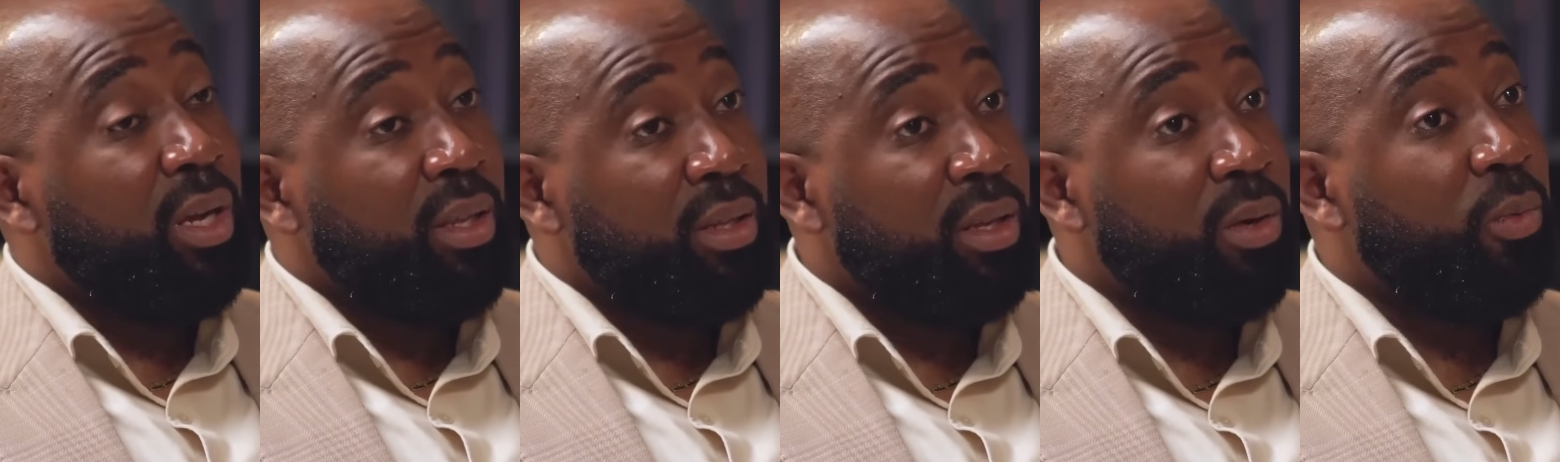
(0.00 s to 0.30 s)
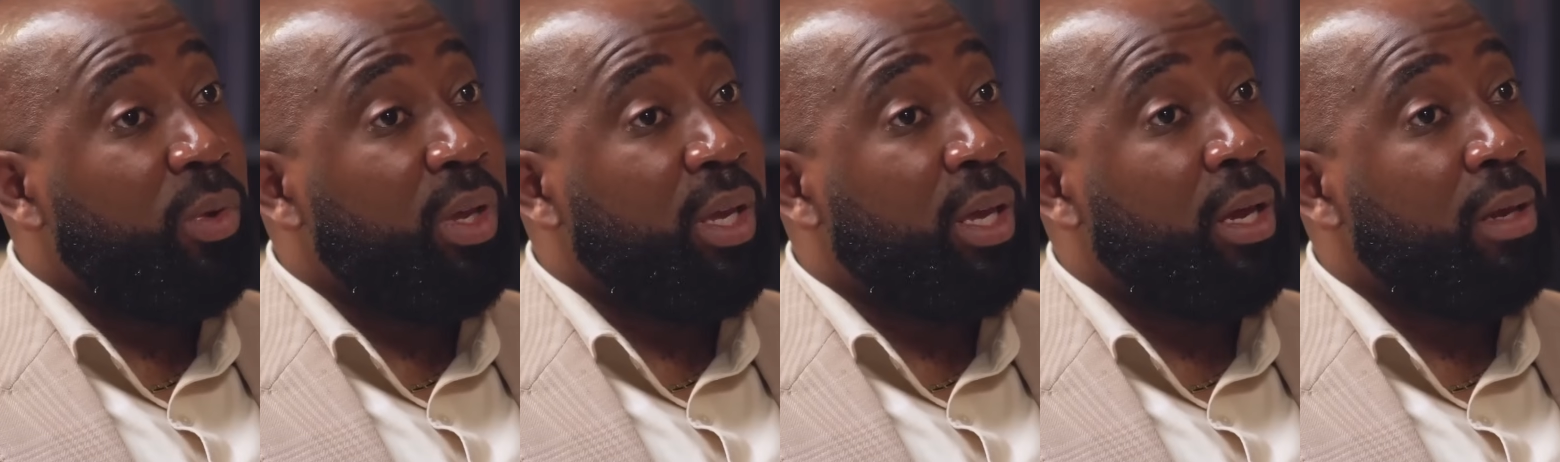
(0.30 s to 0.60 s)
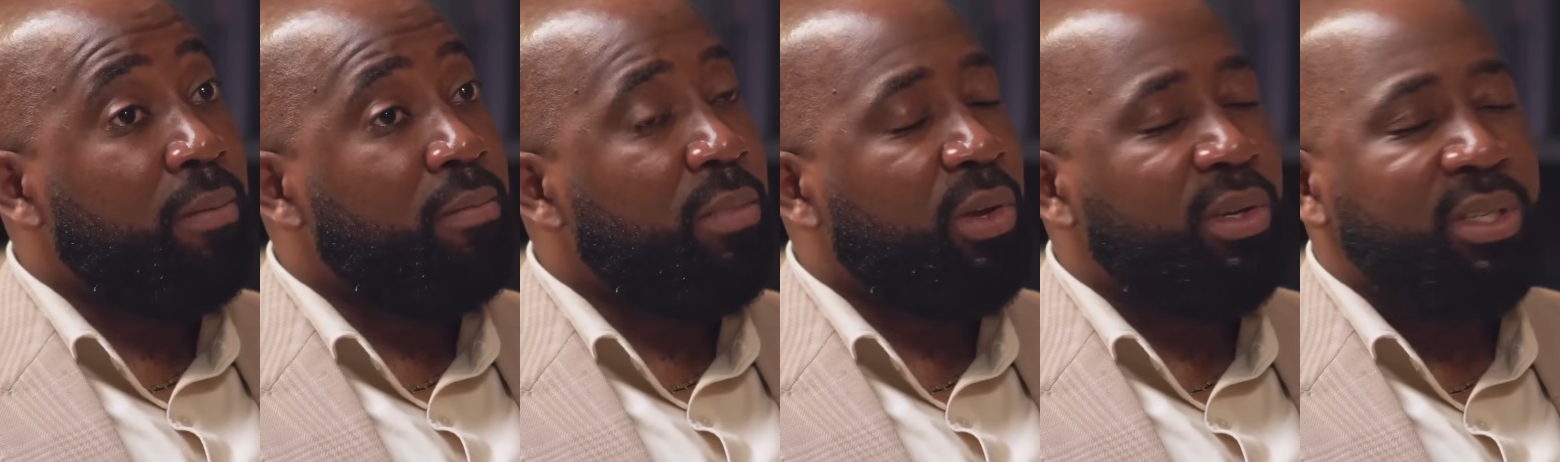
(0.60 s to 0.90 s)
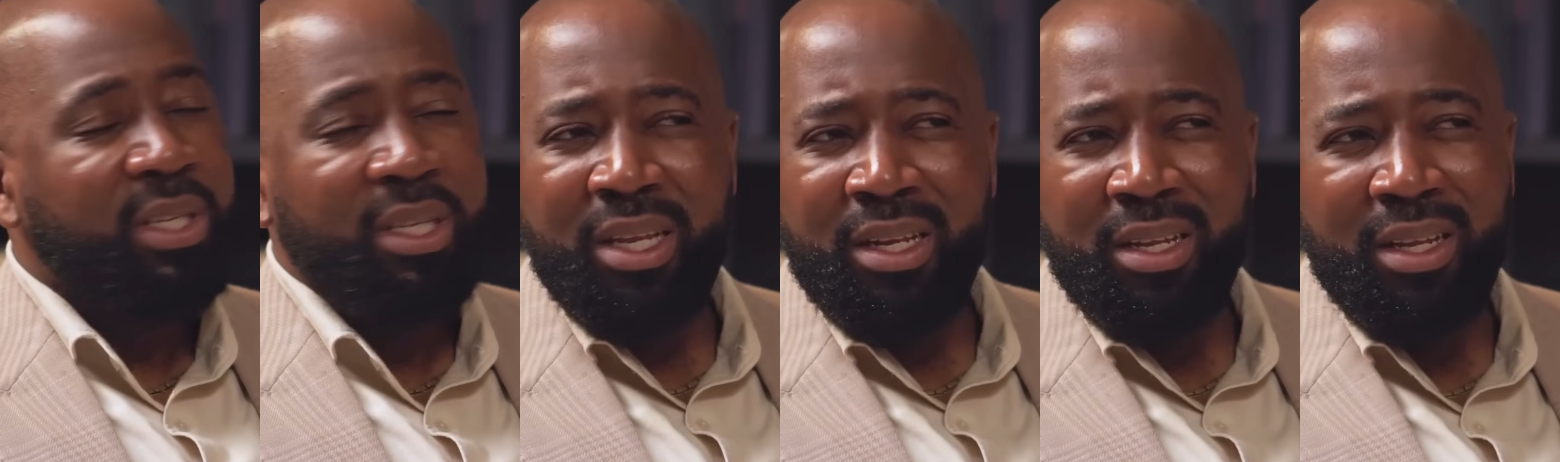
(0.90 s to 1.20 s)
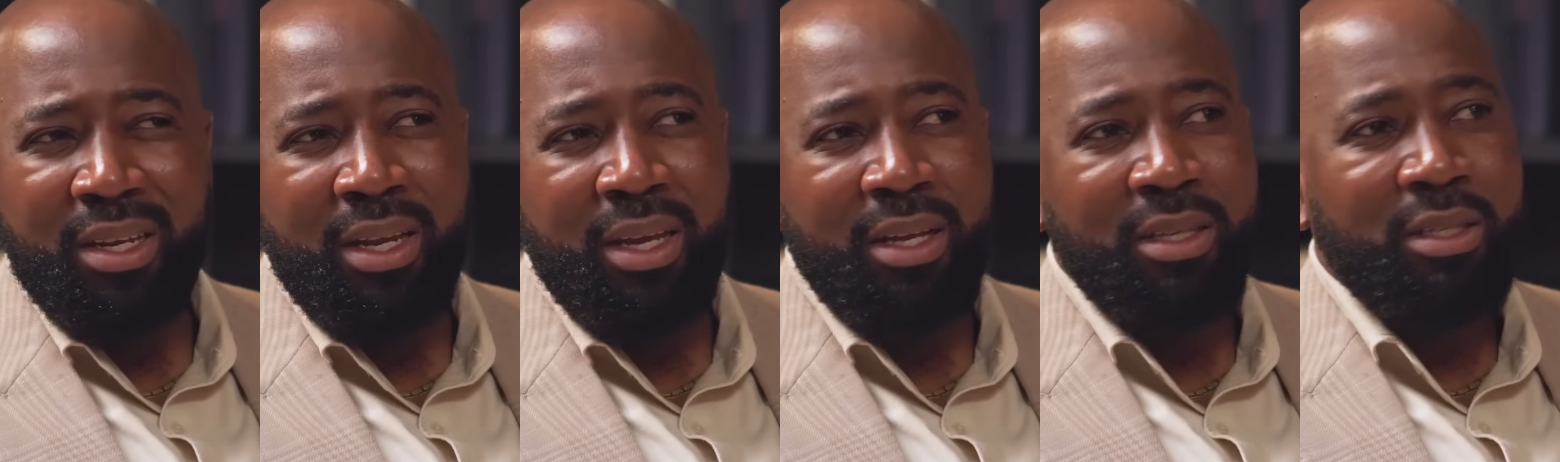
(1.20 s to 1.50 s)
we can. Because at the end
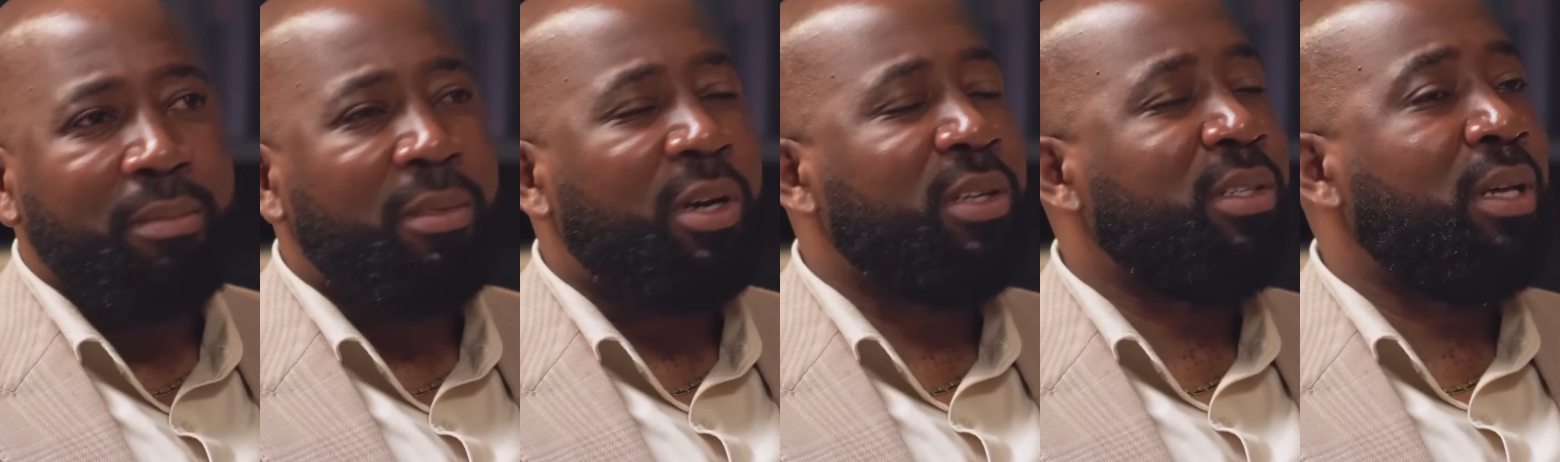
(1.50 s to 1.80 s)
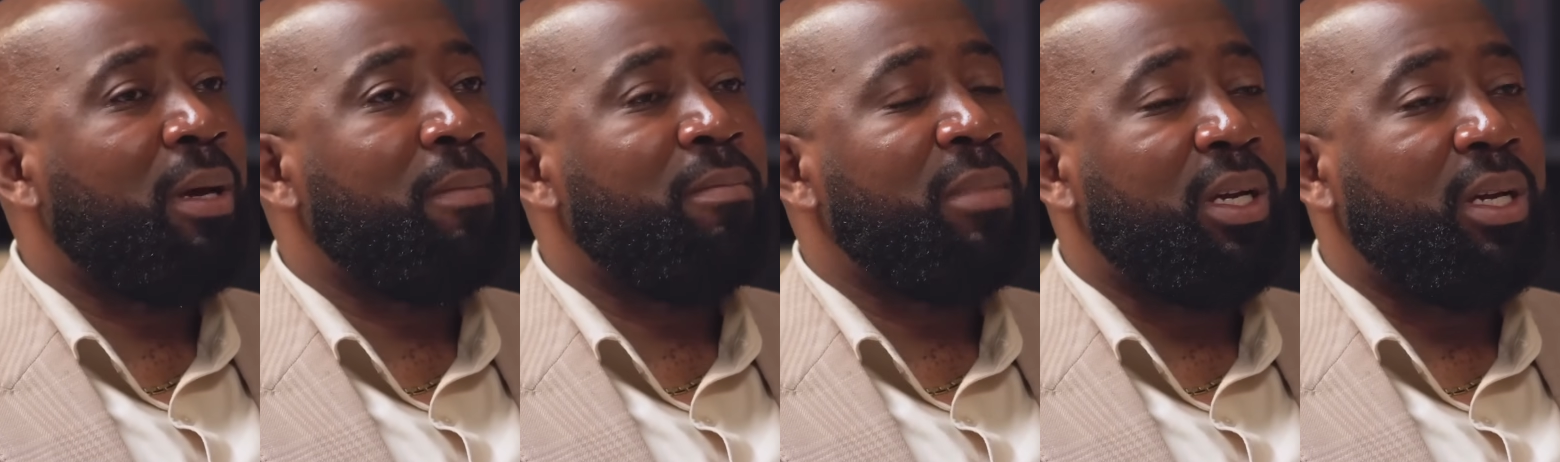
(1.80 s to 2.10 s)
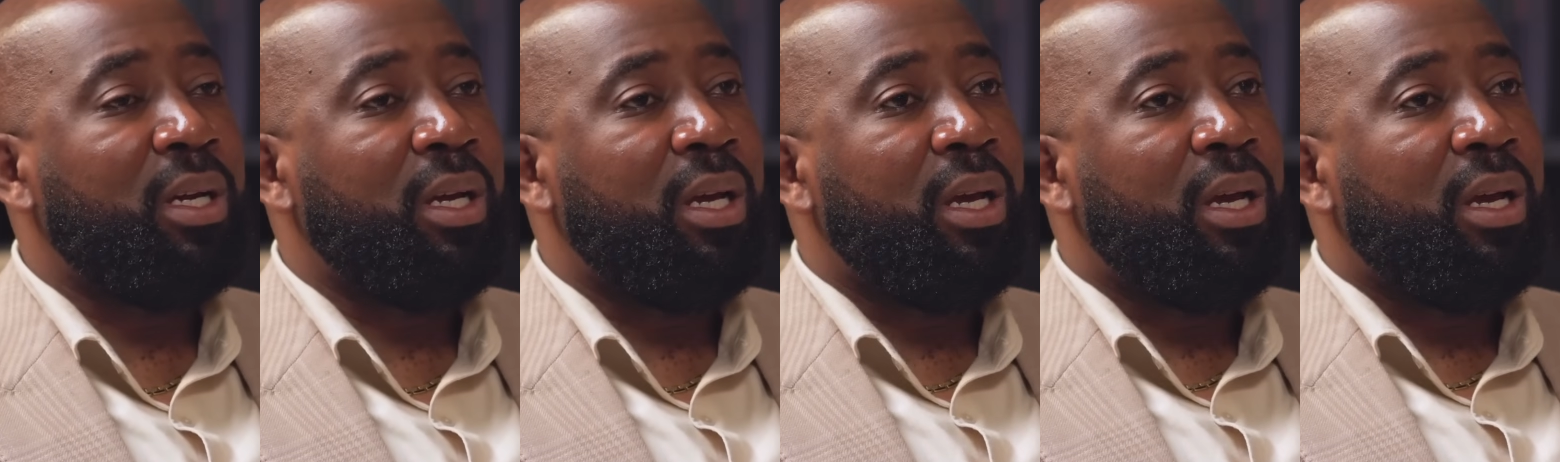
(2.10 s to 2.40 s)
of the day, it's about Zambia.